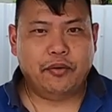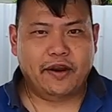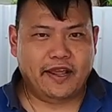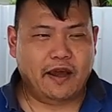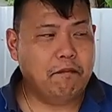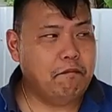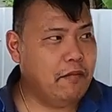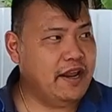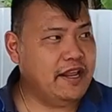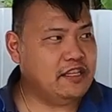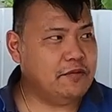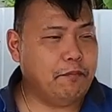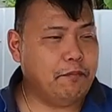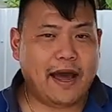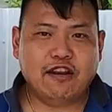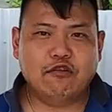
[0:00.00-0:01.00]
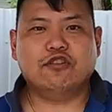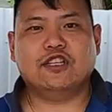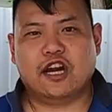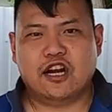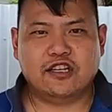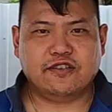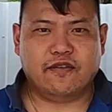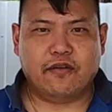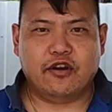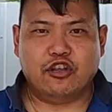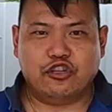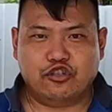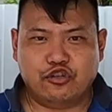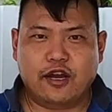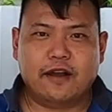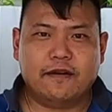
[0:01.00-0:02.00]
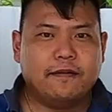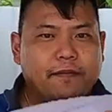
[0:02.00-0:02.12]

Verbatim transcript: putting out money to buy new tires on your truck?